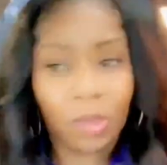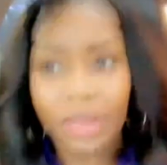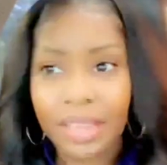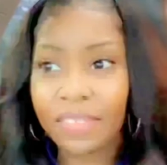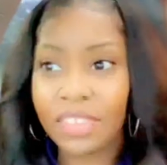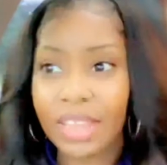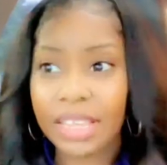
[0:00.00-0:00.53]

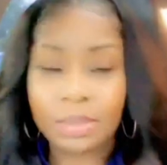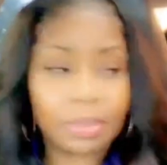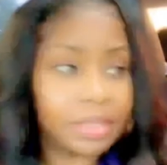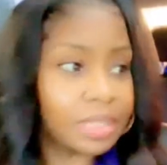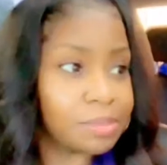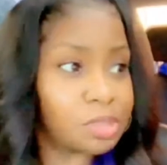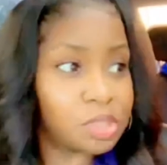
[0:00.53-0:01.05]
have you guys been
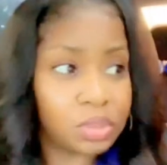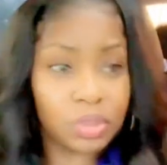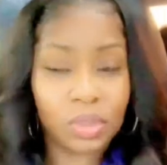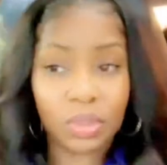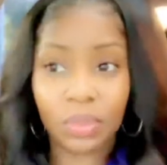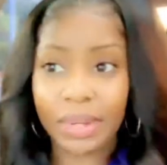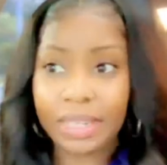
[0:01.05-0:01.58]
up to?
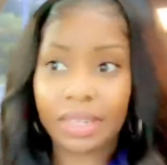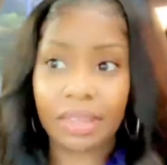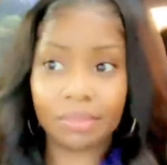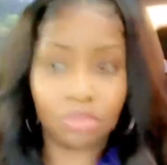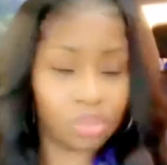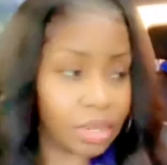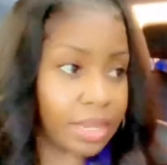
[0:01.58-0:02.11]
Right now
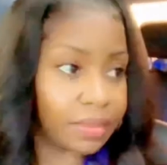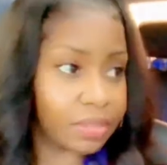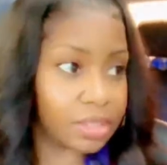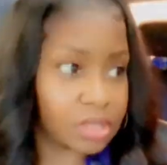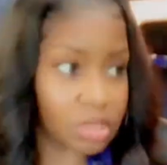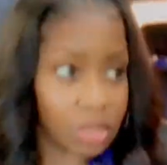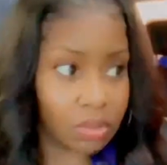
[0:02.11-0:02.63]
I'm
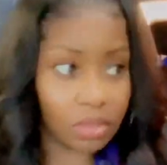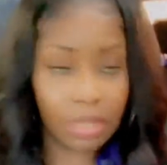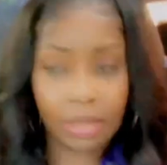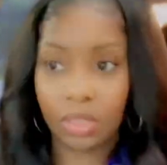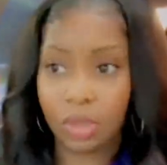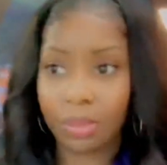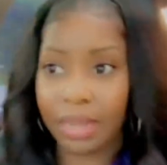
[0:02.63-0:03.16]
driving, so
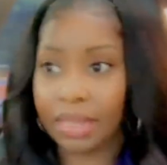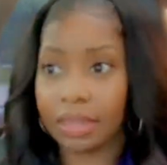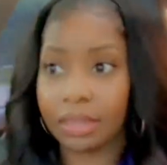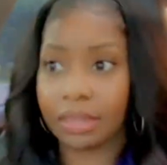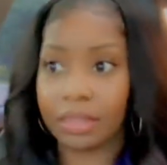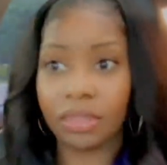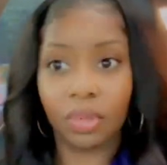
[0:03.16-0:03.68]
you might
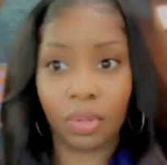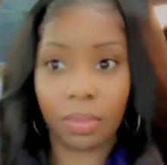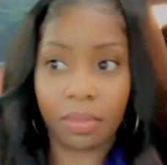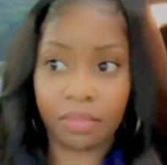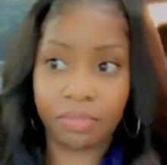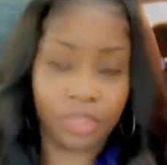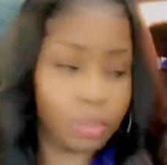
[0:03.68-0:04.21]
hear a little
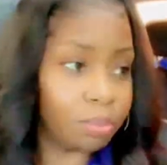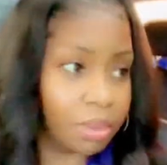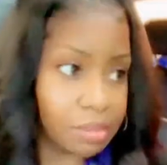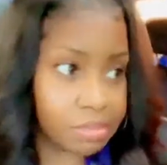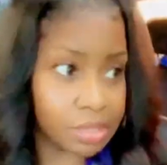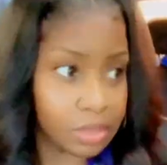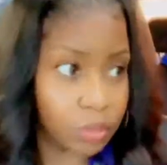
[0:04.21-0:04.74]
few
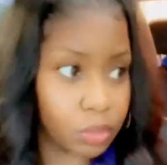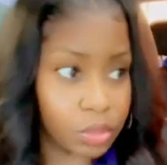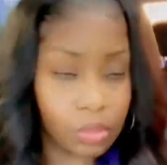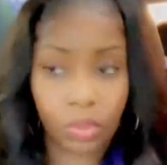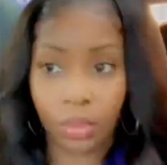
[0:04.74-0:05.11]
bumps in the road or